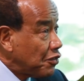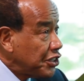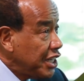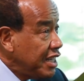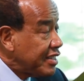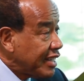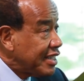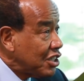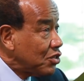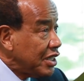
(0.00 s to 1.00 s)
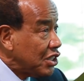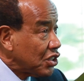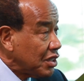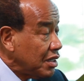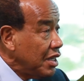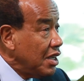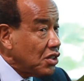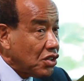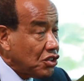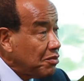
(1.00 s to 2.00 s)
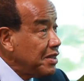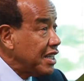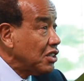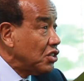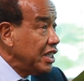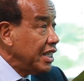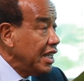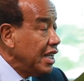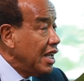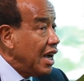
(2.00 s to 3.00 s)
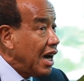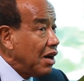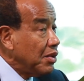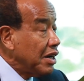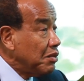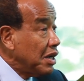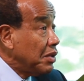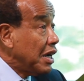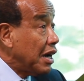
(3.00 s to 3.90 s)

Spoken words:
change that situation. So Jamaica today, in 2018,